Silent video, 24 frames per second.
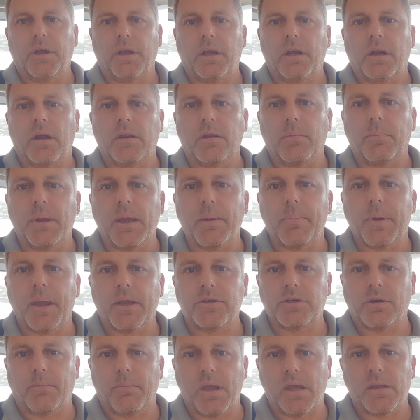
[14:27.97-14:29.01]
You know, the big
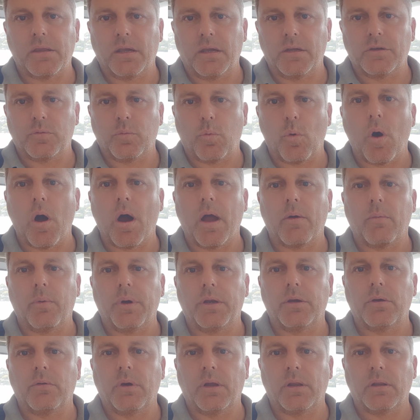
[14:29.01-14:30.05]
picture message: why are
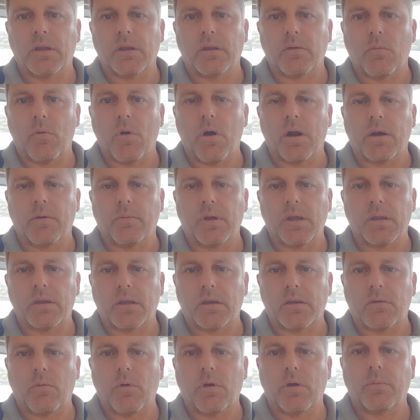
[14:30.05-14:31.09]
we doing this? Why do we
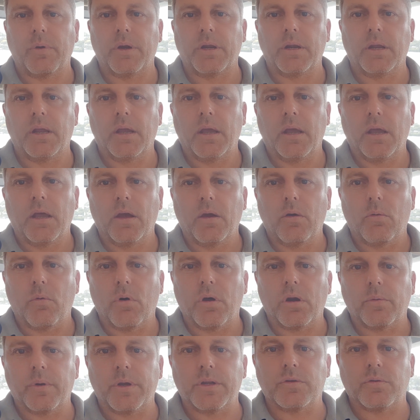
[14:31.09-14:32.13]
exist? What
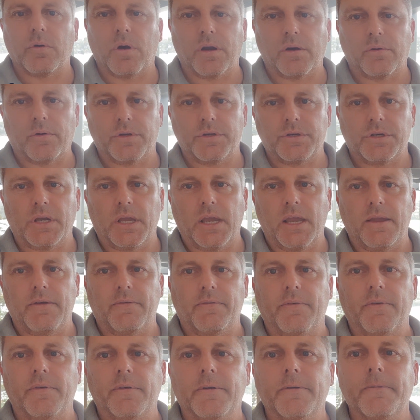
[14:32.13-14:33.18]
are we trying to
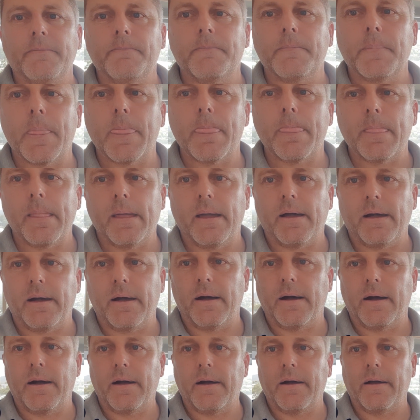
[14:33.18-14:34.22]
achieve
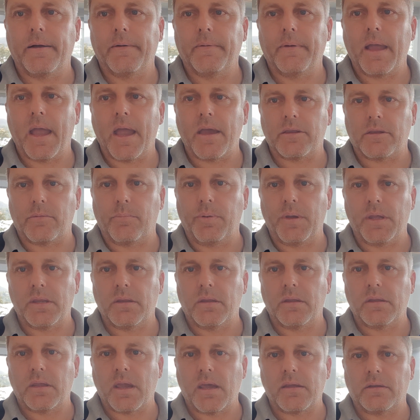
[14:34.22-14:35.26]
as a
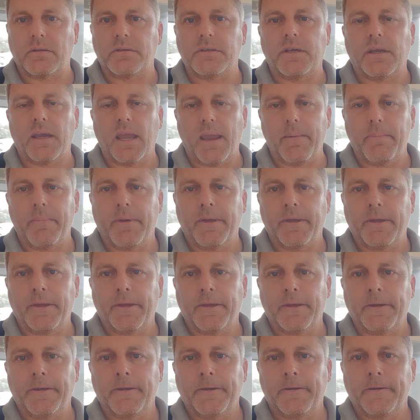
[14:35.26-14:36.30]
business, as a team?
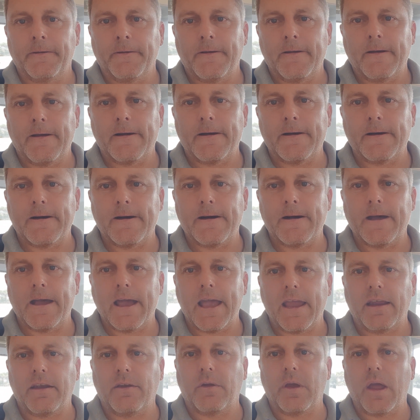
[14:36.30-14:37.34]

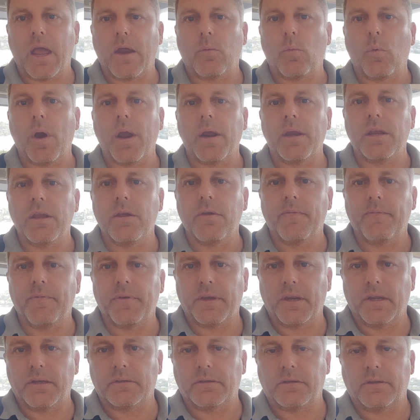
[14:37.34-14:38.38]
And where do you
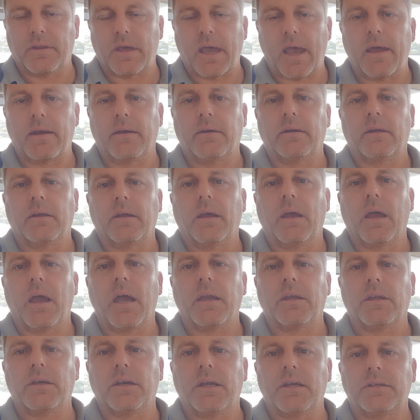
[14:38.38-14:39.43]
fit into that?
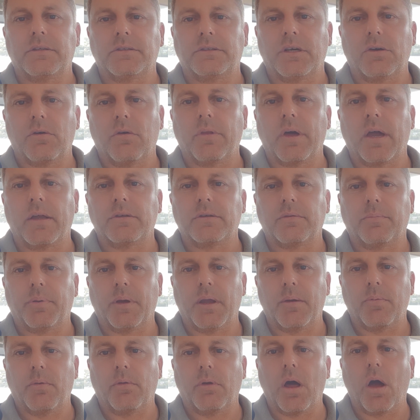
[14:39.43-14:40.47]
And you need to tell that to
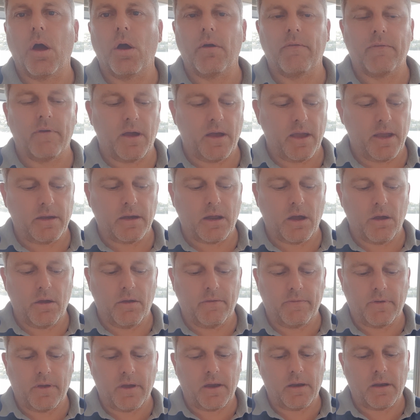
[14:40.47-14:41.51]
people over and
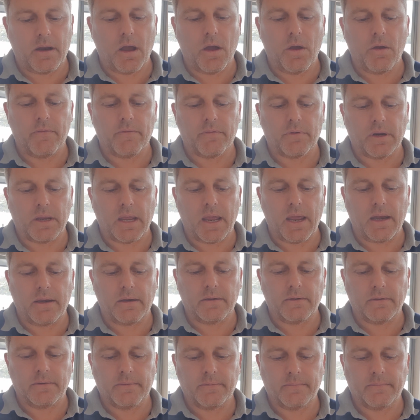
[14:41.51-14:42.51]
over and over again.